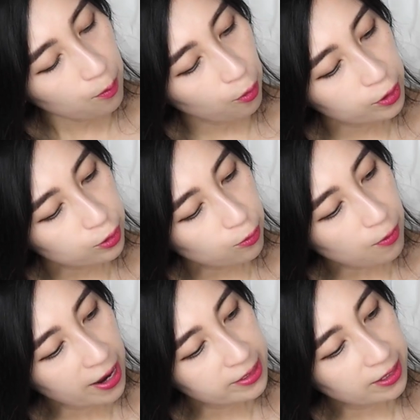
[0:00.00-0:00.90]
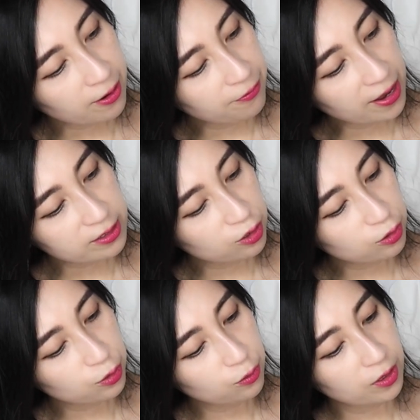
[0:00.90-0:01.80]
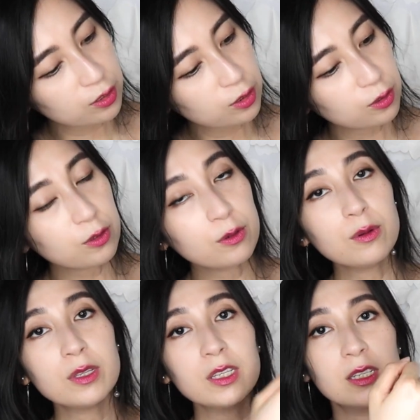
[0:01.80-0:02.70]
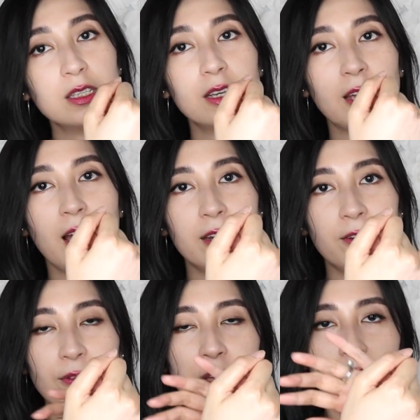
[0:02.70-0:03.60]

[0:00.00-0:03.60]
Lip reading: moisturizing effect to it too, just to kind of